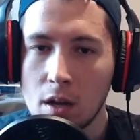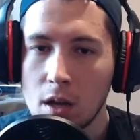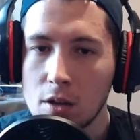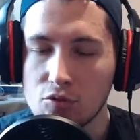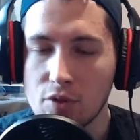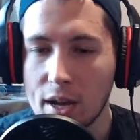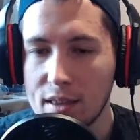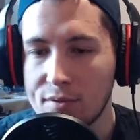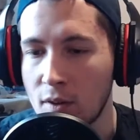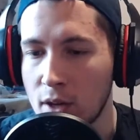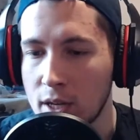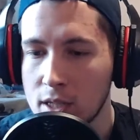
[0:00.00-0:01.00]
trailer
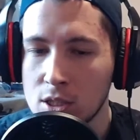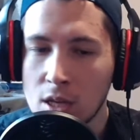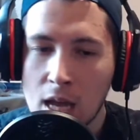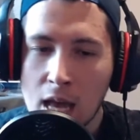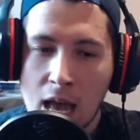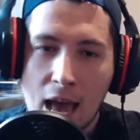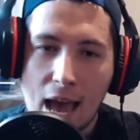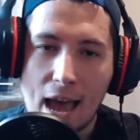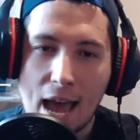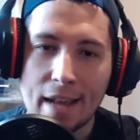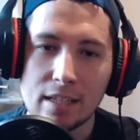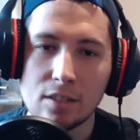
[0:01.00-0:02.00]
footage?
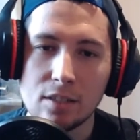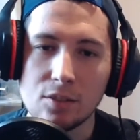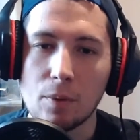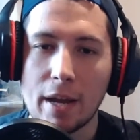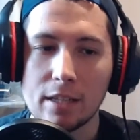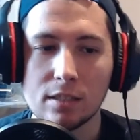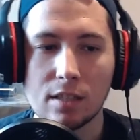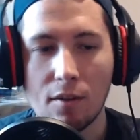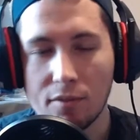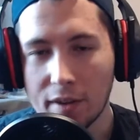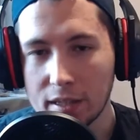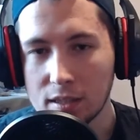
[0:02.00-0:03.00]
And as always,
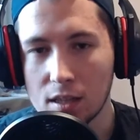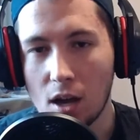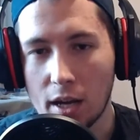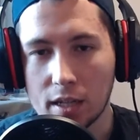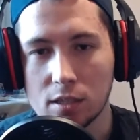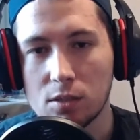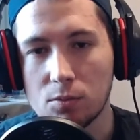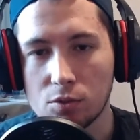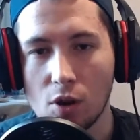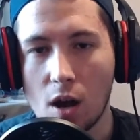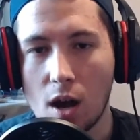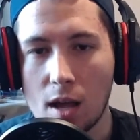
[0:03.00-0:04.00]
don't forget to like and
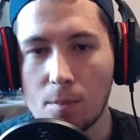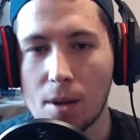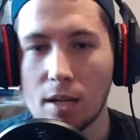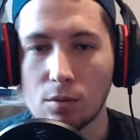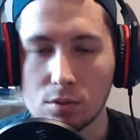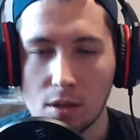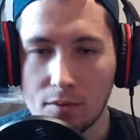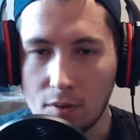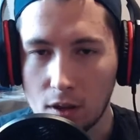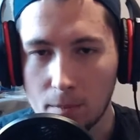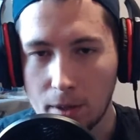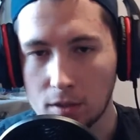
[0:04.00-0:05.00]
subscribe, and also
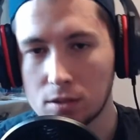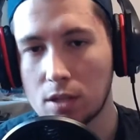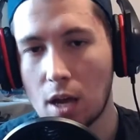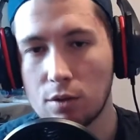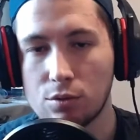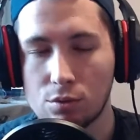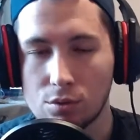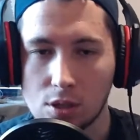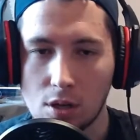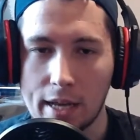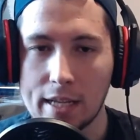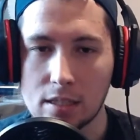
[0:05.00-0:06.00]
follow me on socials. You've
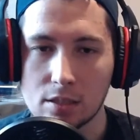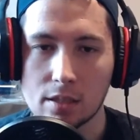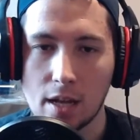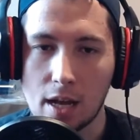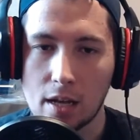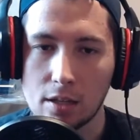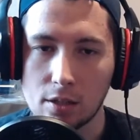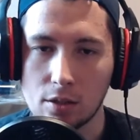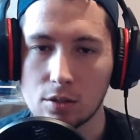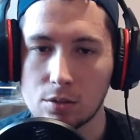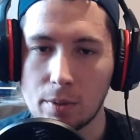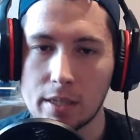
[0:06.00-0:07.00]
got Insta, you've
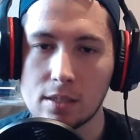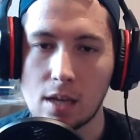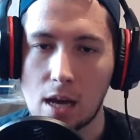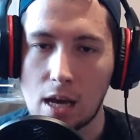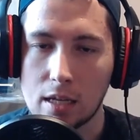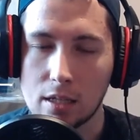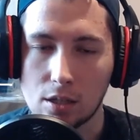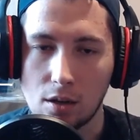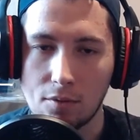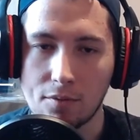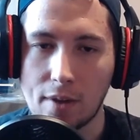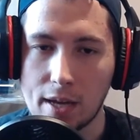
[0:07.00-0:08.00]
got Twitter, you've
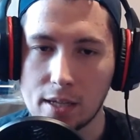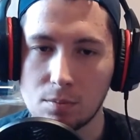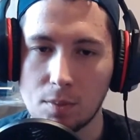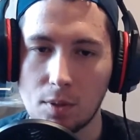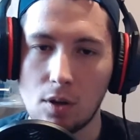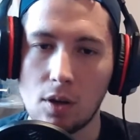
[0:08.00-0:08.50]
got Facebook.